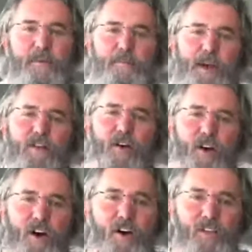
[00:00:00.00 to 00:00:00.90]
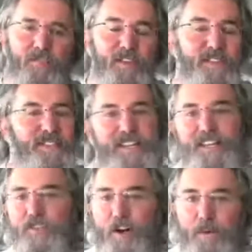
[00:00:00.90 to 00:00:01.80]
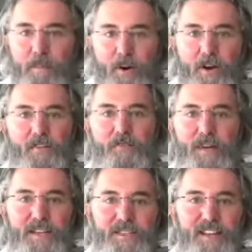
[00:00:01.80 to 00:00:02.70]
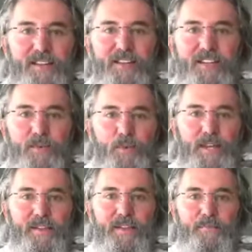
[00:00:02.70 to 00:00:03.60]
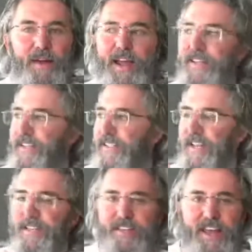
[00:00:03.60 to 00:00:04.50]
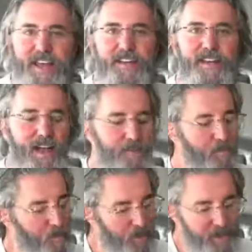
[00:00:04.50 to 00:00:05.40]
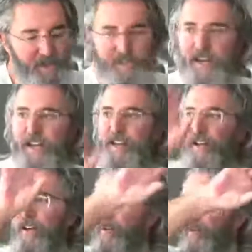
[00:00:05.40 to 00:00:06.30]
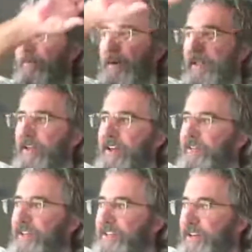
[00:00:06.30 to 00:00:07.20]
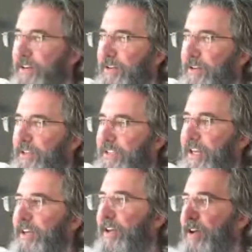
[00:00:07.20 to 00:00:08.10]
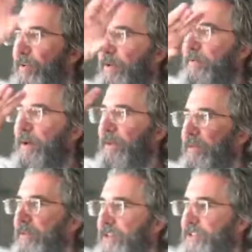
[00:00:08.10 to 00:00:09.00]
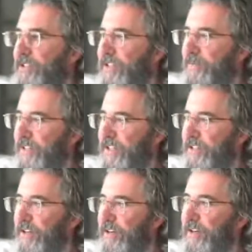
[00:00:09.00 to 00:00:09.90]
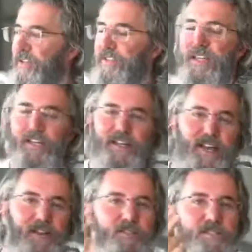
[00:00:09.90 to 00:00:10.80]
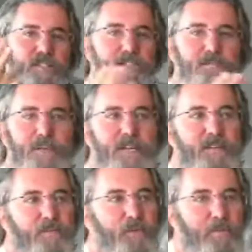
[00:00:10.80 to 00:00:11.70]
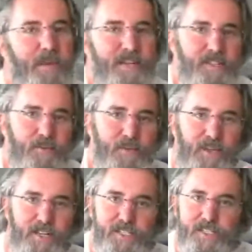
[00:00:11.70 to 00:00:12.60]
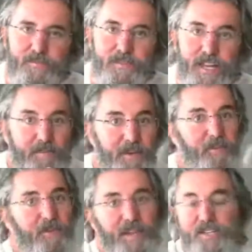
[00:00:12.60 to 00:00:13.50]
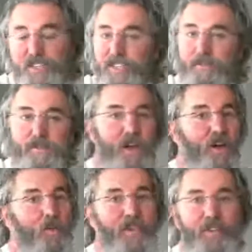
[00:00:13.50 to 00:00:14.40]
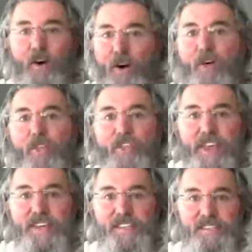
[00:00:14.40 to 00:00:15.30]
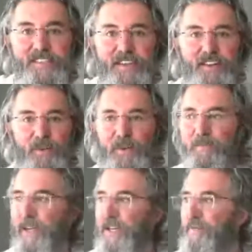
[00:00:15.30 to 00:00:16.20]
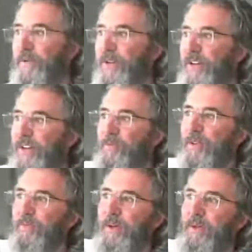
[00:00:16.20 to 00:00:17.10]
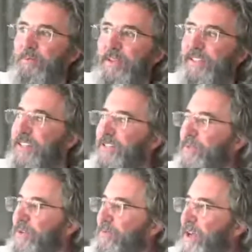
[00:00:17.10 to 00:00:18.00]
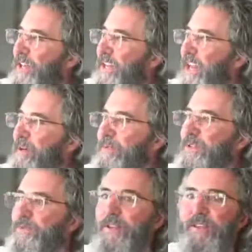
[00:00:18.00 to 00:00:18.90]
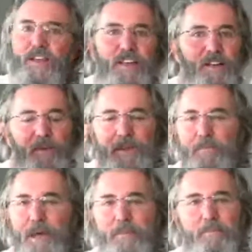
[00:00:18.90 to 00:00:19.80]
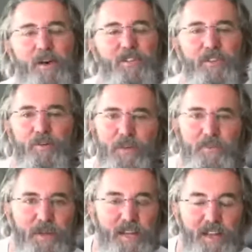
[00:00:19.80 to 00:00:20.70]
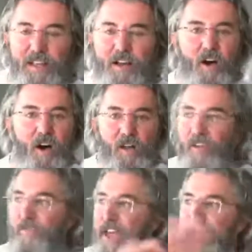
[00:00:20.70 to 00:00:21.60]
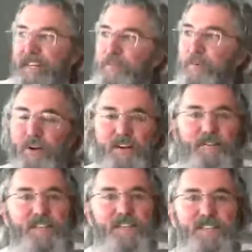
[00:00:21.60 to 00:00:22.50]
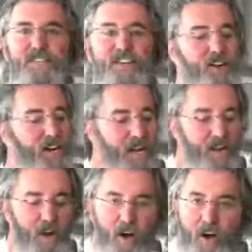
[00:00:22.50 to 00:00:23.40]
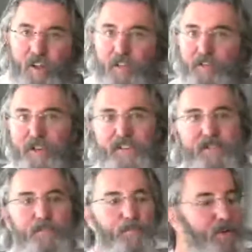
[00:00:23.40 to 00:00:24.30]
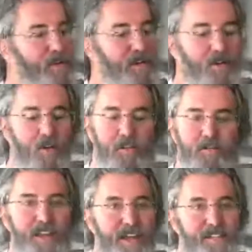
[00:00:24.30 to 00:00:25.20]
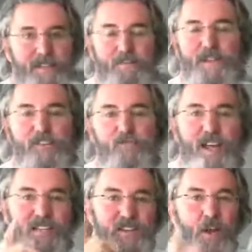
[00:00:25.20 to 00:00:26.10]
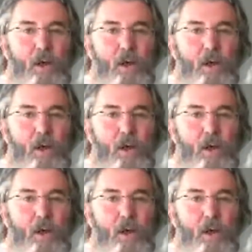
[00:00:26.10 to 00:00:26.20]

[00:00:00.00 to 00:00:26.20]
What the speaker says: But all of these things are part of my daily and weekly practice that I'm working on what my life engineering looks like, what my relationships engineering looks like. And I don't just mean romantic relationships. I mean relationships with all things, with my community, with my business, with my neighbors, with my mother, all of that is part of this engineering, and all of it is important, and all of it has to be addressed.